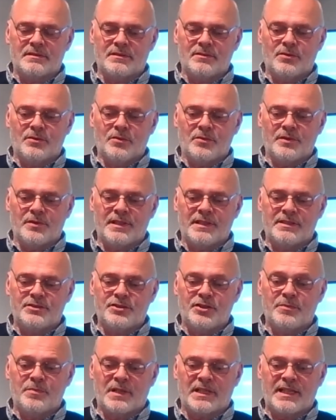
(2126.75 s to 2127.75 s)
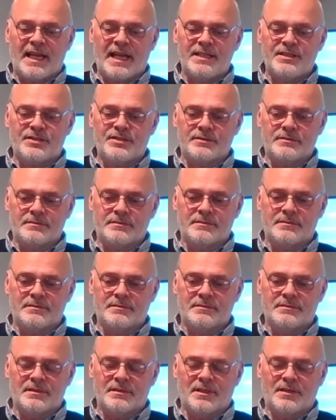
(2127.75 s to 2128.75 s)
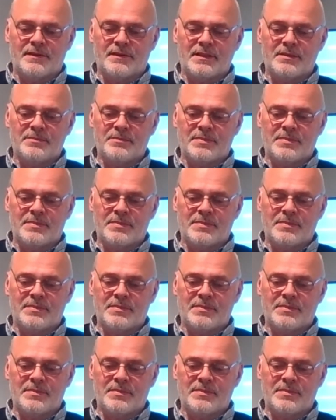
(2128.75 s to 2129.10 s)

all the duplication of it,